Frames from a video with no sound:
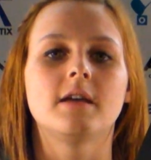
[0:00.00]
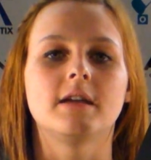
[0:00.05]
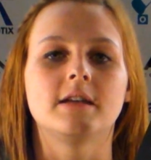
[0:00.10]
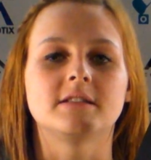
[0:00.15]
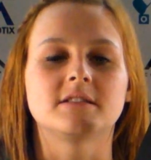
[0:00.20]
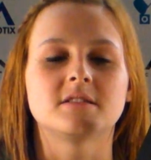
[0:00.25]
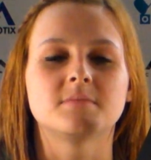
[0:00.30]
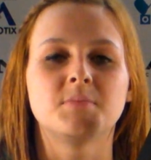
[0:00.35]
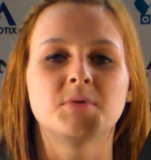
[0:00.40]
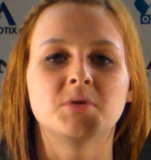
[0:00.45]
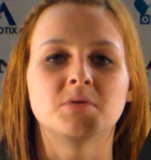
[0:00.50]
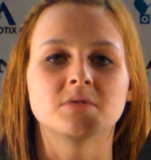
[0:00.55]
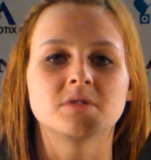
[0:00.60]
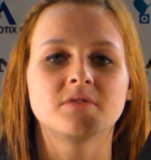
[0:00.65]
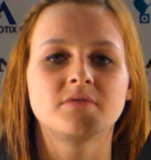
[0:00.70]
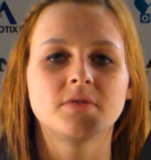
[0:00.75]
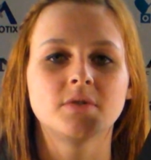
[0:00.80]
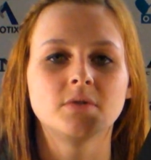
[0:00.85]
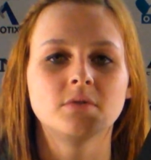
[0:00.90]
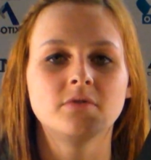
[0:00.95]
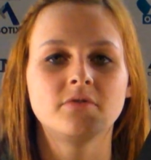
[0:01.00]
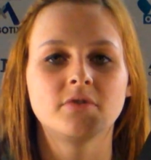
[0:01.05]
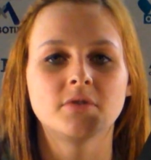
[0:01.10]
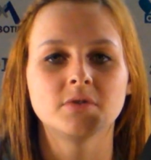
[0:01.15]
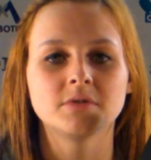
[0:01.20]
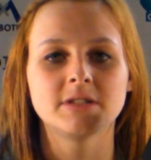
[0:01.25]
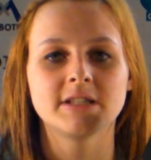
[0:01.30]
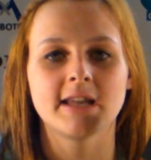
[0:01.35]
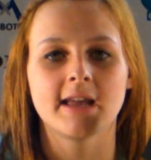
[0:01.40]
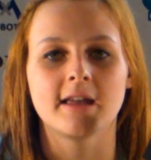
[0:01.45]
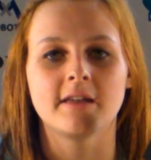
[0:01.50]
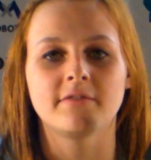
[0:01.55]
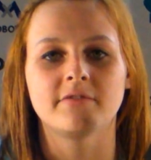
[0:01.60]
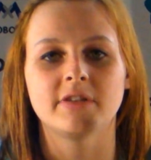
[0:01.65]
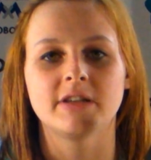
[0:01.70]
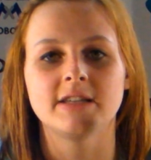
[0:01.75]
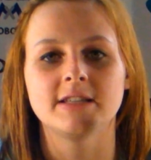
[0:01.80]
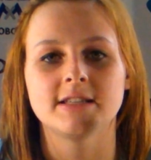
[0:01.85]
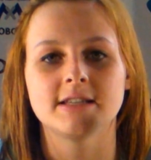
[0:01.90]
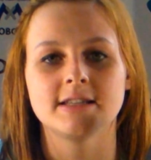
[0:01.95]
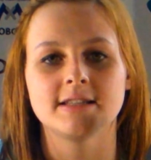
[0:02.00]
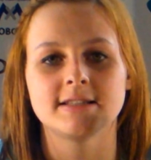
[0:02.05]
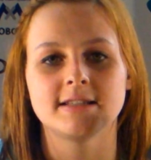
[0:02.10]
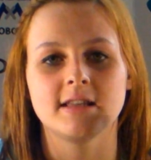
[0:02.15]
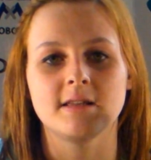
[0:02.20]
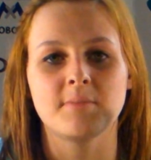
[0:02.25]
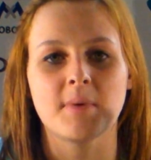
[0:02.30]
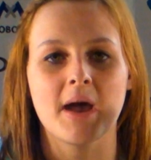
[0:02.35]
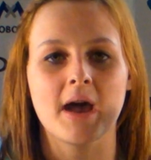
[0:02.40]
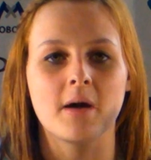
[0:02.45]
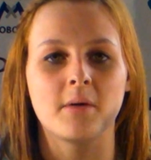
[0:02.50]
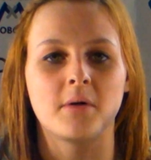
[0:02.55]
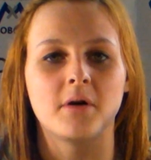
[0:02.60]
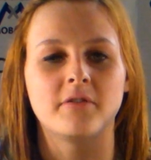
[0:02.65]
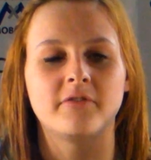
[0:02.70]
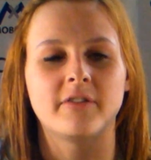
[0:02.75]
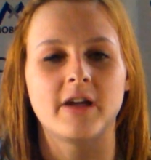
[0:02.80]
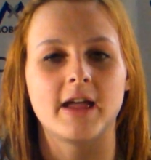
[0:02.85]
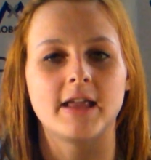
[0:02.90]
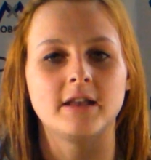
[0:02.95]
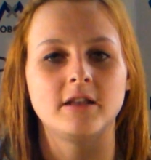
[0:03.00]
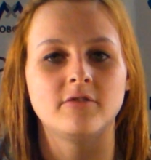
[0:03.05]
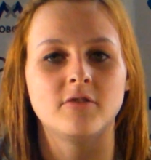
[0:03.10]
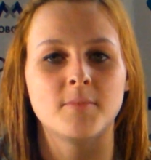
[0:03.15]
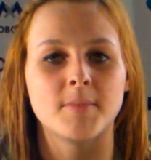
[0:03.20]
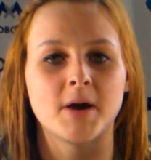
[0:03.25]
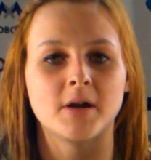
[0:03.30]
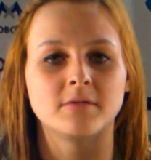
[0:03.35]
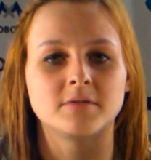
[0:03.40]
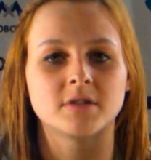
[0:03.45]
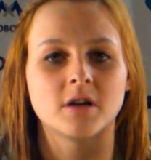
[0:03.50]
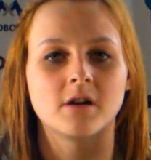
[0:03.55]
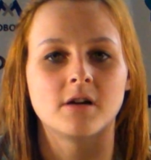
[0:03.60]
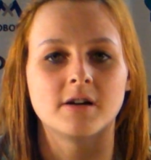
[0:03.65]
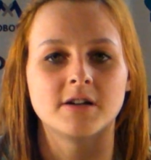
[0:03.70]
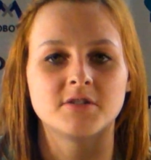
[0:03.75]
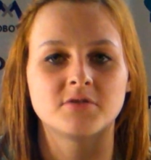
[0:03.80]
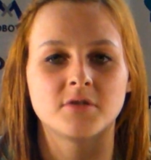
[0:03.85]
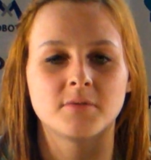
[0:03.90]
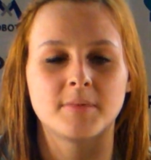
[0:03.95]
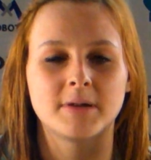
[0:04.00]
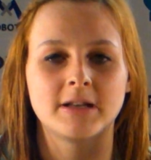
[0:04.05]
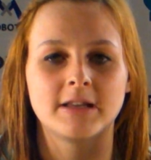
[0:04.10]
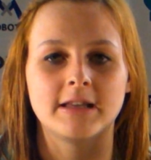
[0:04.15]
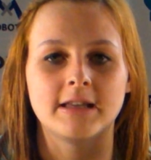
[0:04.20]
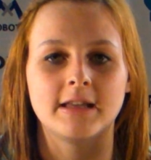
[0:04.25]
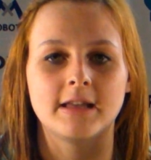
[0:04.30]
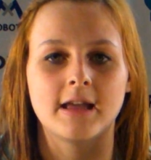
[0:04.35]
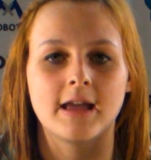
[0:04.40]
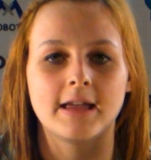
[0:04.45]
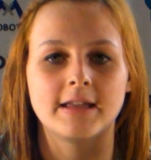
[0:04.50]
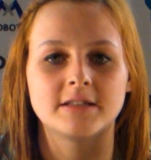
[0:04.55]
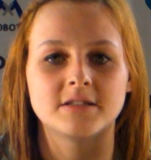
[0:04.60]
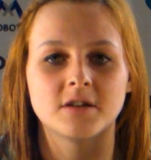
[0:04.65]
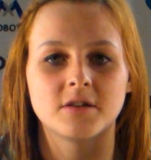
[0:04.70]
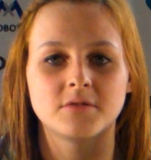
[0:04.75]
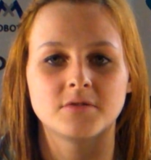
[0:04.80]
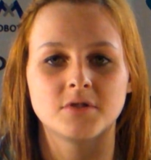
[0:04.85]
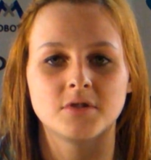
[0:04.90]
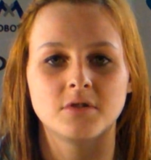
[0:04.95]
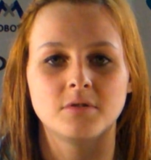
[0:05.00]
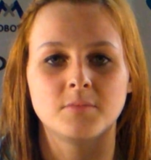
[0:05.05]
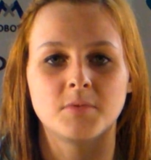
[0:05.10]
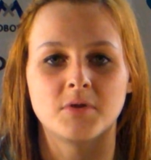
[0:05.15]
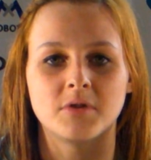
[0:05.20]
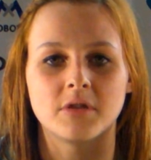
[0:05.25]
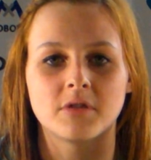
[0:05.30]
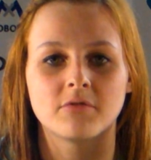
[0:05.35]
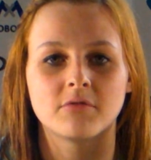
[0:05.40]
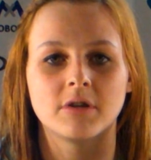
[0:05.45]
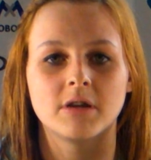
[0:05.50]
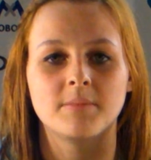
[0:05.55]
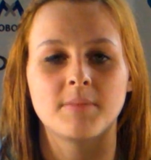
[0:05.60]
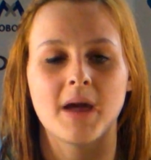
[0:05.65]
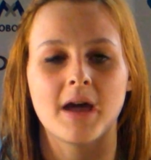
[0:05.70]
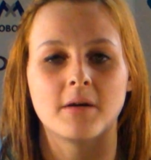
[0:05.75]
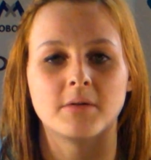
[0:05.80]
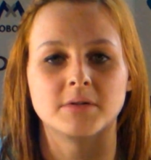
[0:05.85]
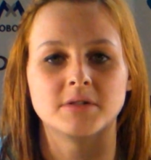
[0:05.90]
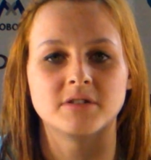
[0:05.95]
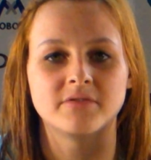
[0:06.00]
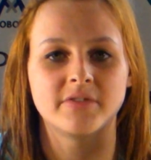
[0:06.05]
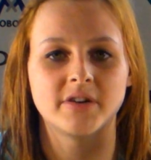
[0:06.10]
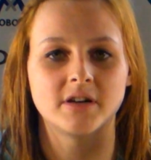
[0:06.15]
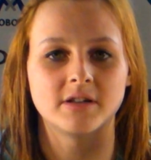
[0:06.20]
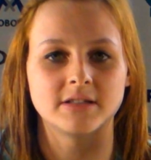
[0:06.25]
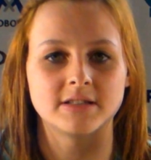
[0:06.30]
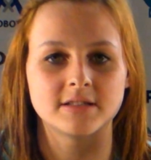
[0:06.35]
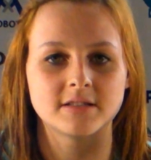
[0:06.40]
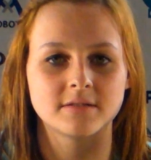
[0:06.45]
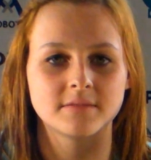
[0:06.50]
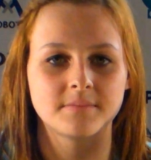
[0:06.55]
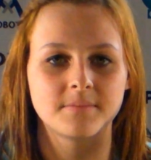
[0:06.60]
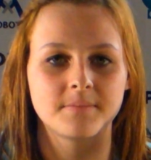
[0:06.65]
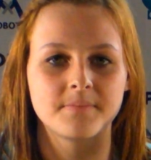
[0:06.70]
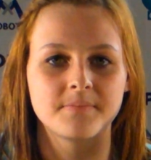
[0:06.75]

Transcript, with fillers: It supports full forty-eight V D C power for any remote I triple E eight oh two point three powered device.